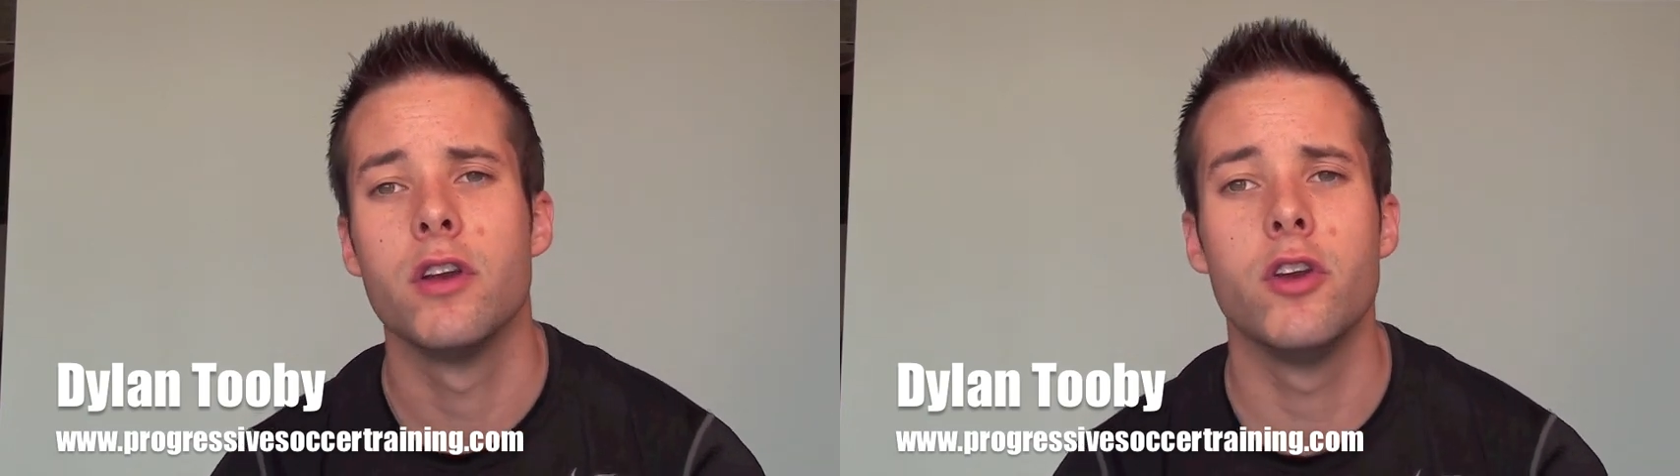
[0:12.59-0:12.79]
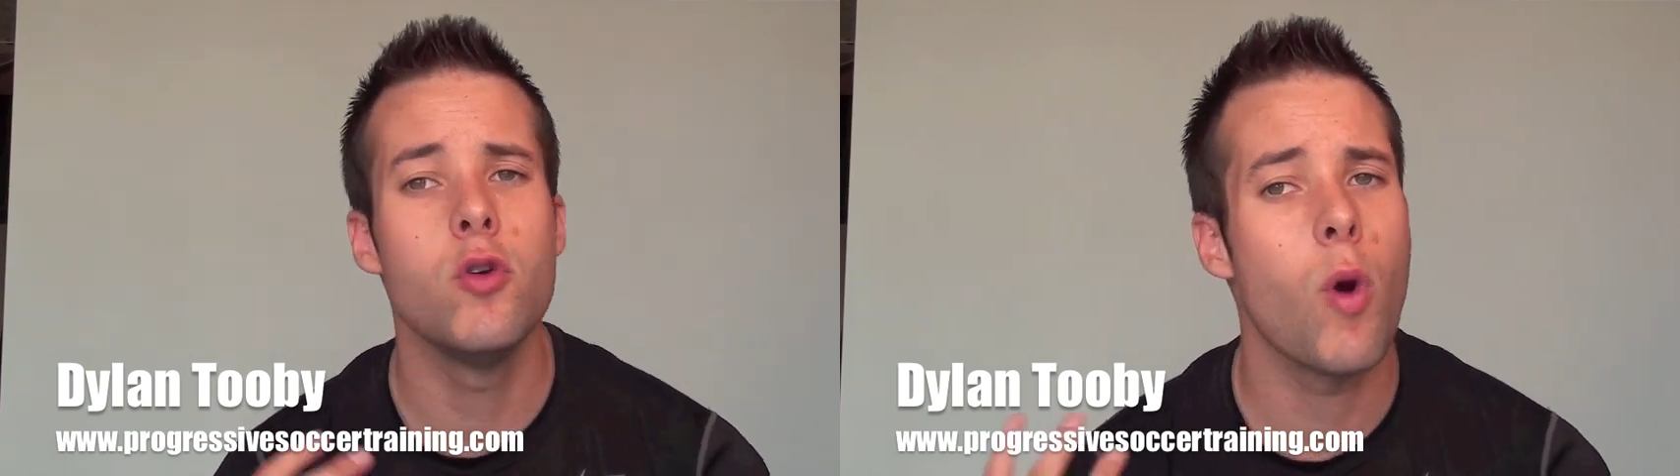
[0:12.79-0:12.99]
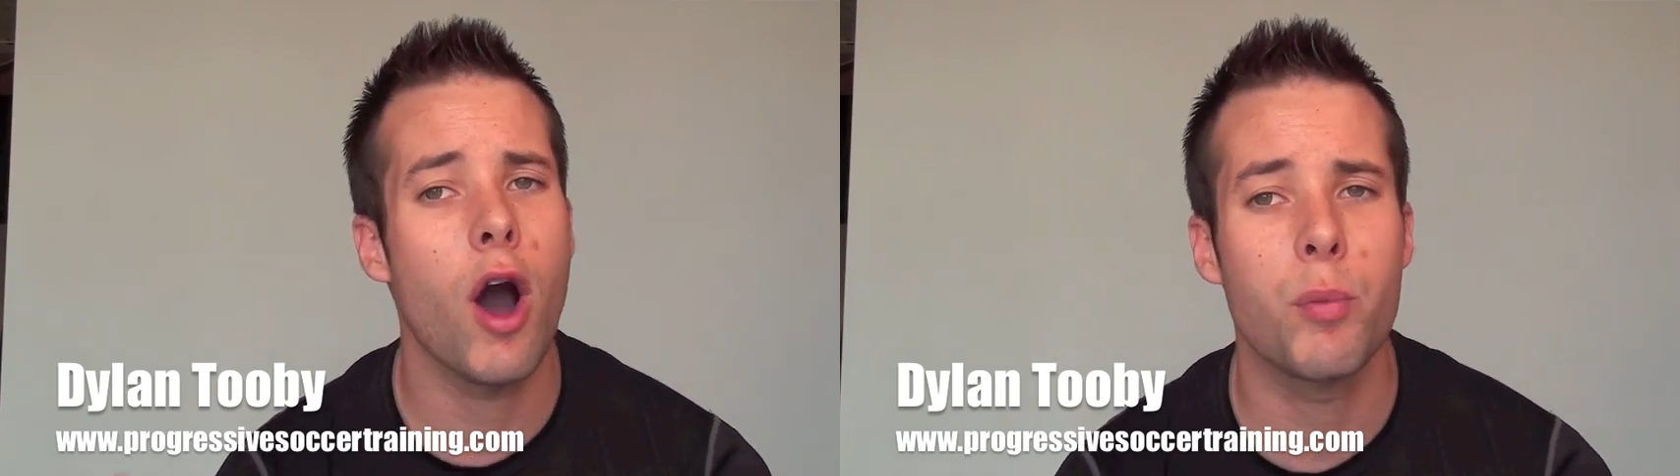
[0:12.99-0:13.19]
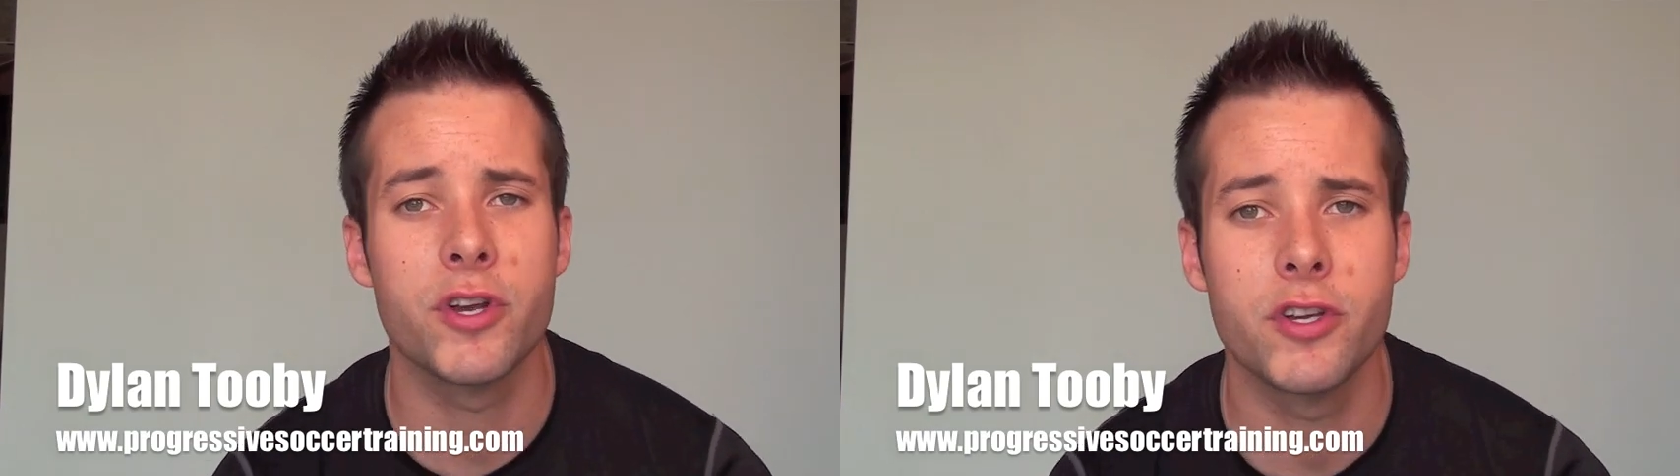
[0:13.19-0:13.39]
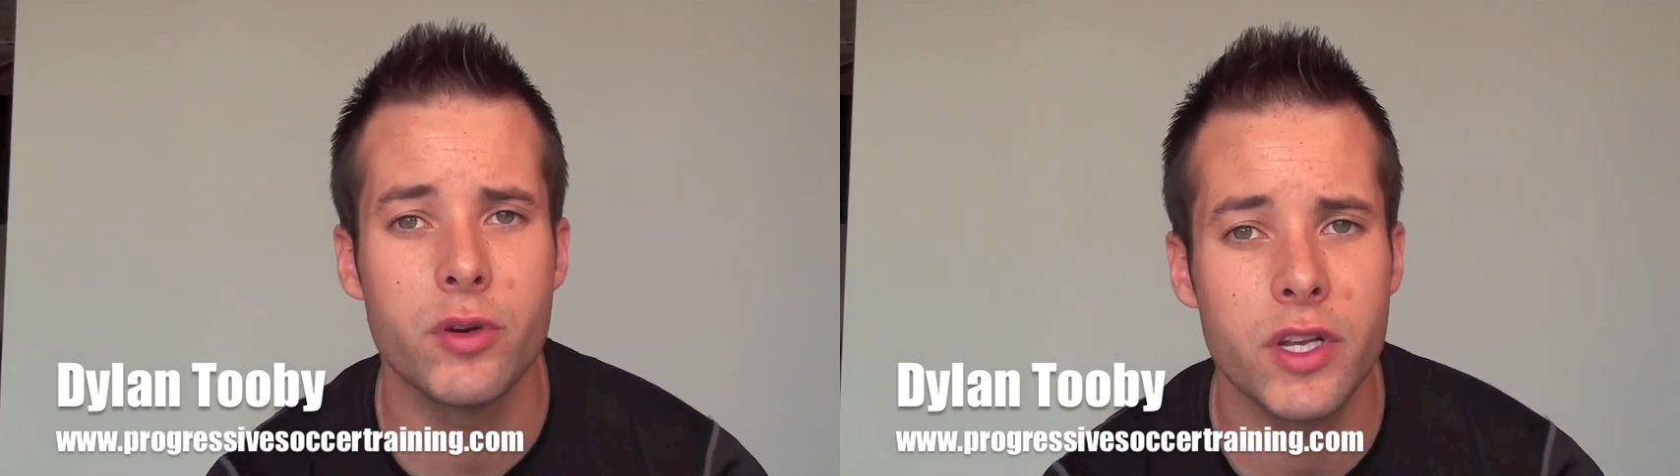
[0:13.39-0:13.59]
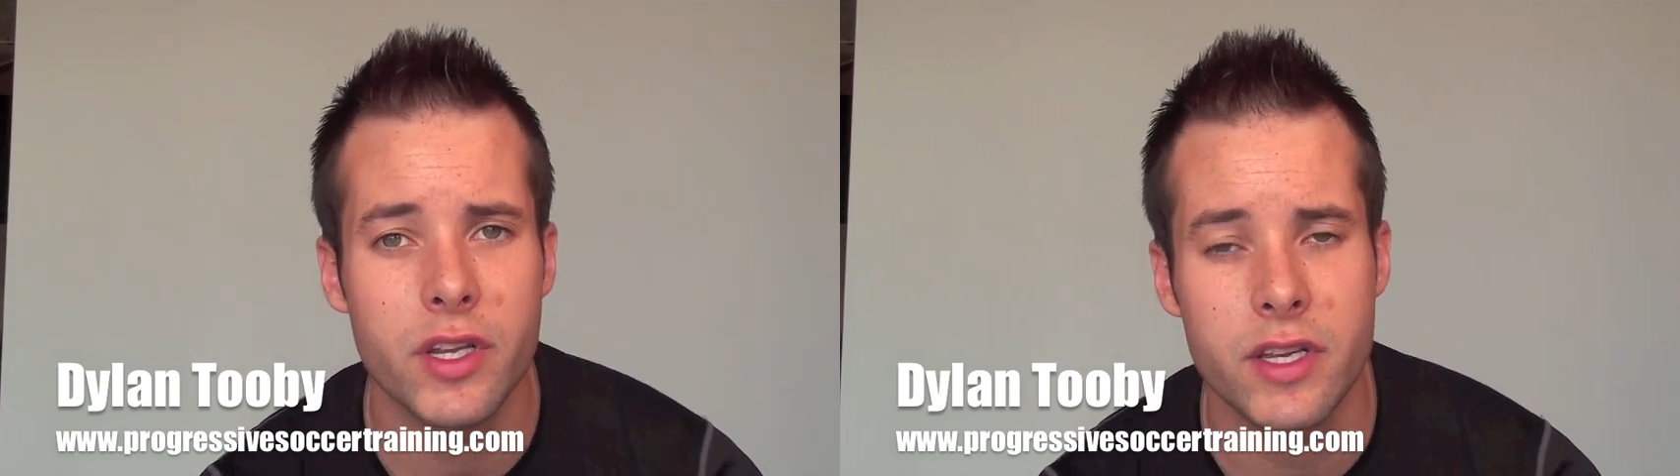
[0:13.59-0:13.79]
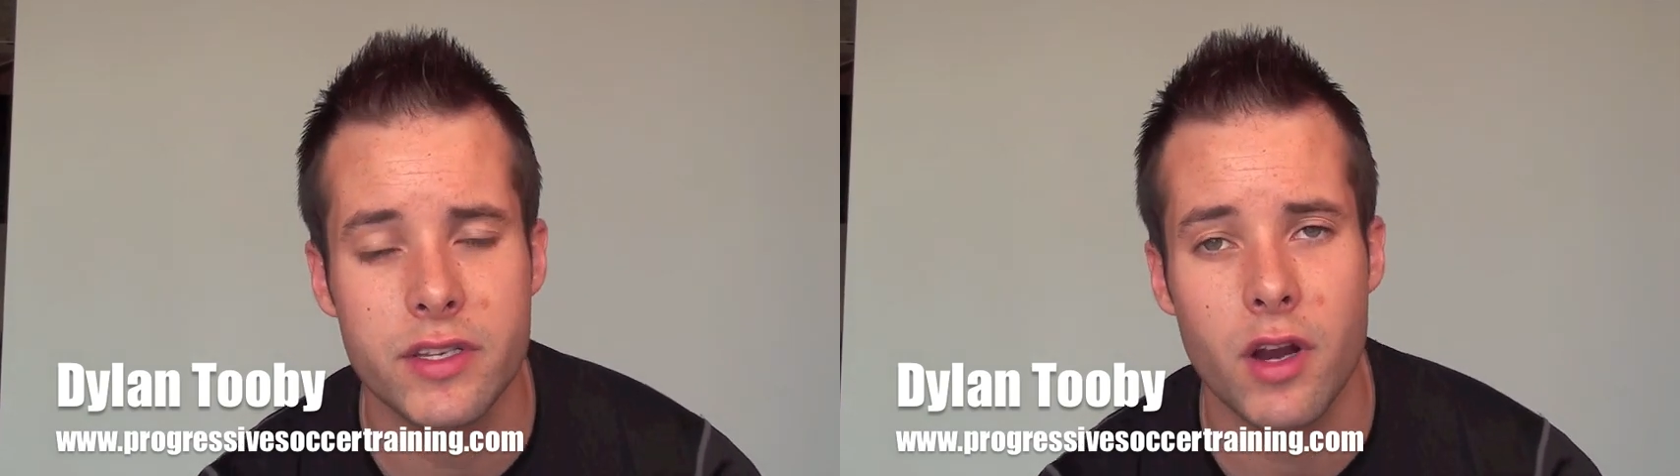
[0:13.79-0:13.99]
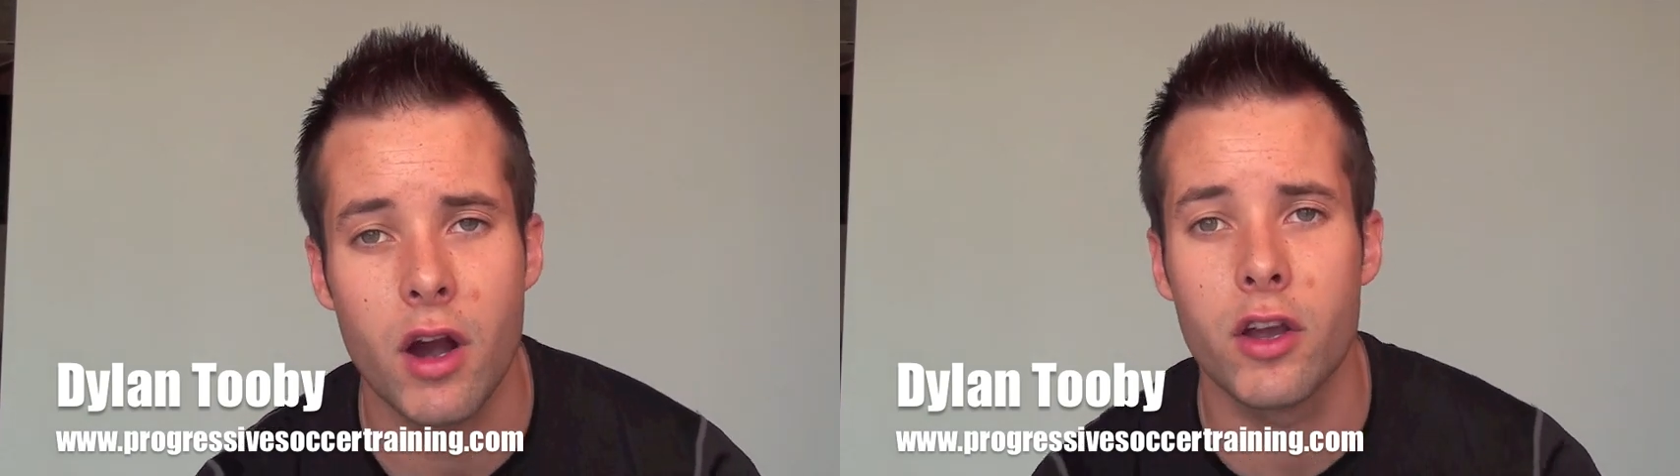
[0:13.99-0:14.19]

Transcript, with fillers: new opportunities